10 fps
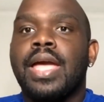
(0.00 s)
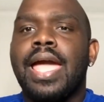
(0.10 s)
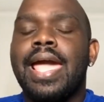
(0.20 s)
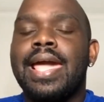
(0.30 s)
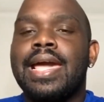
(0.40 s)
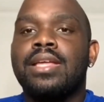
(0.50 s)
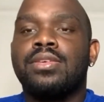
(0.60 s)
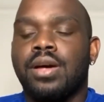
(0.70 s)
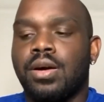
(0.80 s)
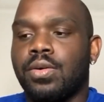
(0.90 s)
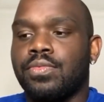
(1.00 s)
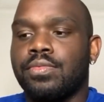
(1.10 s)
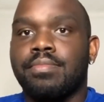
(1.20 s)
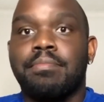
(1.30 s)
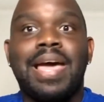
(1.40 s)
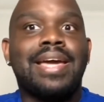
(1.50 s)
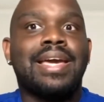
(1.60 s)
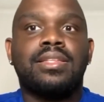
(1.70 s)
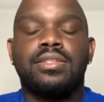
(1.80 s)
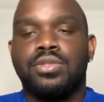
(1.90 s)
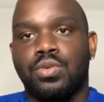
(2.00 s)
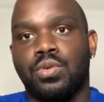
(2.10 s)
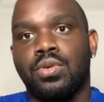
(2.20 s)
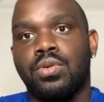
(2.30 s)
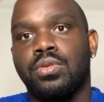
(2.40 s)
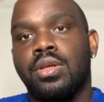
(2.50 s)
And back at the school,